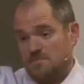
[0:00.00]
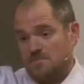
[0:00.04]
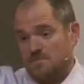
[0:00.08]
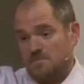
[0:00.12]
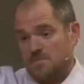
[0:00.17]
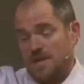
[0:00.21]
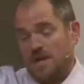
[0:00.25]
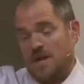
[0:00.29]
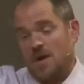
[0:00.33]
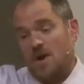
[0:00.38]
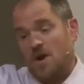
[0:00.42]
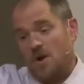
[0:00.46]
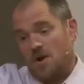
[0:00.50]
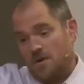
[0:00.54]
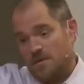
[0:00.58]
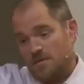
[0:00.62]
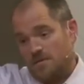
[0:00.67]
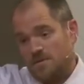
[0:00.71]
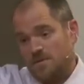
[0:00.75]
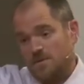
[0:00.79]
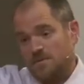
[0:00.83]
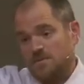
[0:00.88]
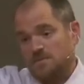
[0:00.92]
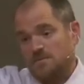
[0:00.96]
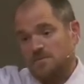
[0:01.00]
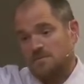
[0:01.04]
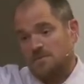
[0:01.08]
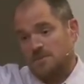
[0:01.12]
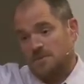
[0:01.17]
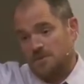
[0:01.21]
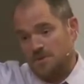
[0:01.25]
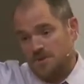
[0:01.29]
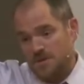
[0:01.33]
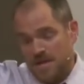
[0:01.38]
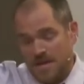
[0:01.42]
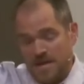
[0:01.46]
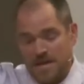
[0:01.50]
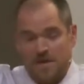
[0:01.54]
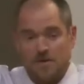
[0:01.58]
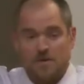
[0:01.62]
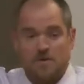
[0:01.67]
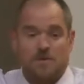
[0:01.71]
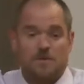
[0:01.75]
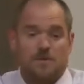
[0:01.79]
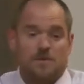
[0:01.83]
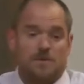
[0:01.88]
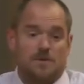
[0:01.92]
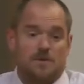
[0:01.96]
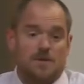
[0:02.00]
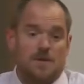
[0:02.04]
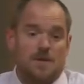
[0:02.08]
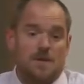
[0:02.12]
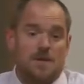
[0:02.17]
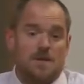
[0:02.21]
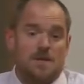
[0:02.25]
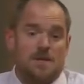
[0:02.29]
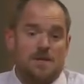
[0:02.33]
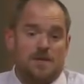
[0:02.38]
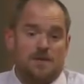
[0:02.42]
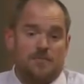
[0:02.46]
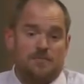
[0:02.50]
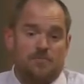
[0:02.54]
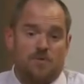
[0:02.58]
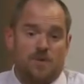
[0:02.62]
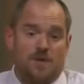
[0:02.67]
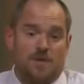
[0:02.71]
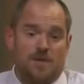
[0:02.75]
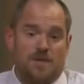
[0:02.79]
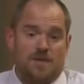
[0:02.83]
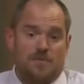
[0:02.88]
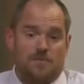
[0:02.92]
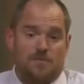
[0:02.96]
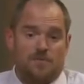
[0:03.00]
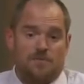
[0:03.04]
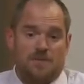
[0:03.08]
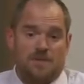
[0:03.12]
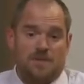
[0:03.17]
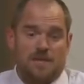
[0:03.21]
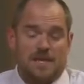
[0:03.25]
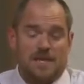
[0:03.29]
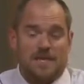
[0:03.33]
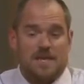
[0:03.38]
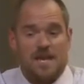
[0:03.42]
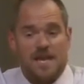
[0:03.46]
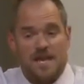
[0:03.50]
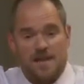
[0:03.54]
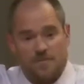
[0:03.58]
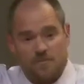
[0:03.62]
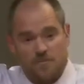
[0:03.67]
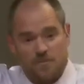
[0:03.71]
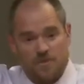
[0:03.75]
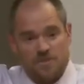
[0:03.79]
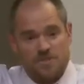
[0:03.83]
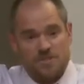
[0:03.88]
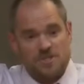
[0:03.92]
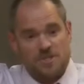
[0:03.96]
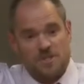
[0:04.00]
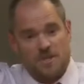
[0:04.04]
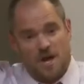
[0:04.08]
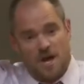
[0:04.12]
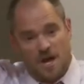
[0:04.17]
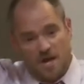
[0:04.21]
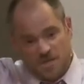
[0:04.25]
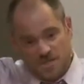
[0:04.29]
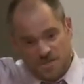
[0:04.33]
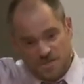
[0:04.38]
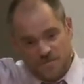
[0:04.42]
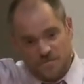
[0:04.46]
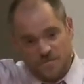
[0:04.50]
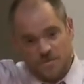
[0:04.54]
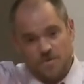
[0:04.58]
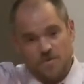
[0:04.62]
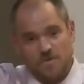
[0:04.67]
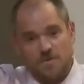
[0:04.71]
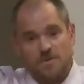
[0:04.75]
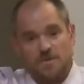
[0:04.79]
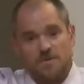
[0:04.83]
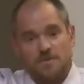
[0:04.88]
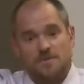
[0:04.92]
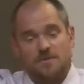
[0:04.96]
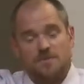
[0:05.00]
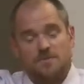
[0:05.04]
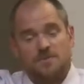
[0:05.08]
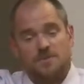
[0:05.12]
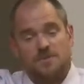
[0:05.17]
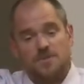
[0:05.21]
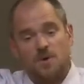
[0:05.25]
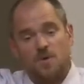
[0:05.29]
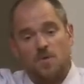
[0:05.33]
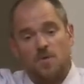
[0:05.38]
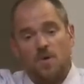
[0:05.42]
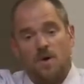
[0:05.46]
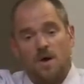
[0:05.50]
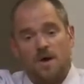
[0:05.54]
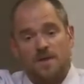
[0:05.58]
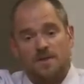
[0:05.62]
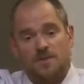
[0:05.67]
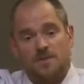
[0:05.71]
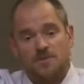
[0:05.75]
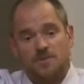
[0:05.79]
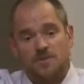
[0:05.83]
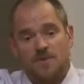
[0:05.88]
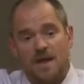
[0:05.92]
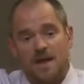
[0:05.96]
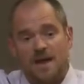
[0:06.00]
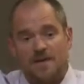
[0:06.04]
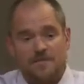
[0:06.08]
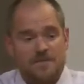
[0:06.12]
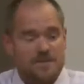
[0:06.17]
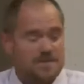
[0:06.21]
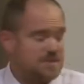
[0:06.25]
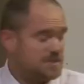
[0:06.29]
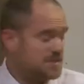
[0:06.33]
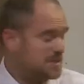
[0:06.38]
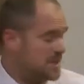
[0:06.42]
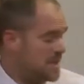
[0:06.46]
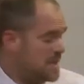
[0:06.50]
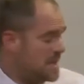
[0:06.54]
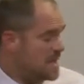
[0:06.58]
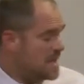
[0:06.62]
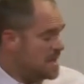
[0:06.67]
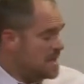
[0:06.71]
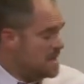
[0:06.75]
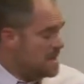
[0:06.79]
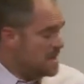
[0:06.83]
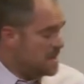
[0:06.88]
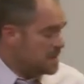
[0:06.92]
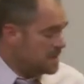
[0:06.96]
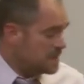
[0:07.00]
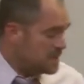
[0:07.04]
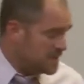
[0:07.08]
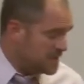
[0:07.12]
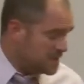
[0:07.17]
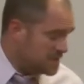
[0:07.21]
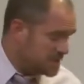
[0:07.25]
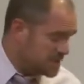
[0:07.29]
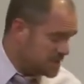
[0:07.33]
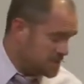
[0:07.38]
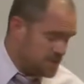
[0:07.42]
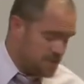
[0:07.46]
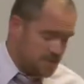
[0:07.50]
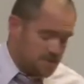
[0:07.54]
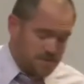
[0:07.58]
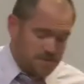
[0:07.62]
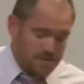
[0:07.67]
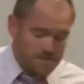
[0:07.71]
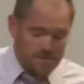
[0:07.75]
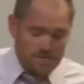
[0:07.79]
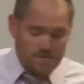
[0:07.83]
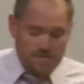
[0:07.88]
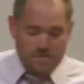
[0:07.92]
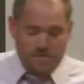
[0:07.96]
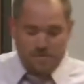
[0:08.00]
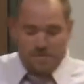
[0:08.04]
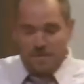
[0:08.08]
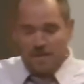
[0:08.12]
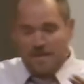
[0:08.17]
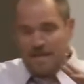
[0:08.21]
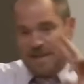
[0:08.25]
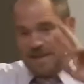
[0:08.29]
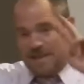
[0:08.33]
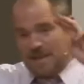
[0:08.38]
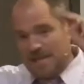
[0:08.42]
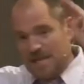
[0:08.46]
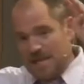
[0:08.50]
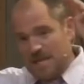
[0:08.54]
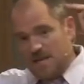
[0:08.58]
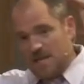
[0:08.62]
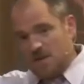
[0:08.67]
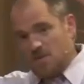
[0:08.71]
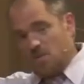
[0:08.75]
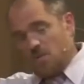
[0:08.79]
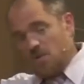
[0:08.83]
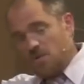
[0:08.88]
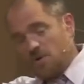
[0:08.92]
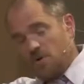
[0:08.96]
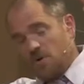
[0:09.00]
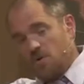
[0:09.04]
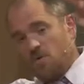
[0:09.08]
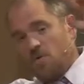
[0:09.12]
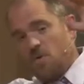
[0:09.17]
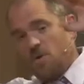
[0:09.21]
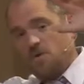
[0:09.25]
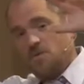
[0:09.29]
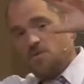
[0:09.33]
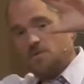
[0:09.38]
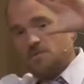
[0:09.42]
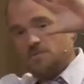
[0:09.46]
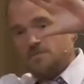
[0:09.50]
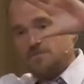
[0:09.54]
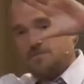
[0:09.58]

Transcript: like Harvard or Yale, or in Britain it would be like Cambridge and Oxford and so on. So, you have these, these elite, quote unquote,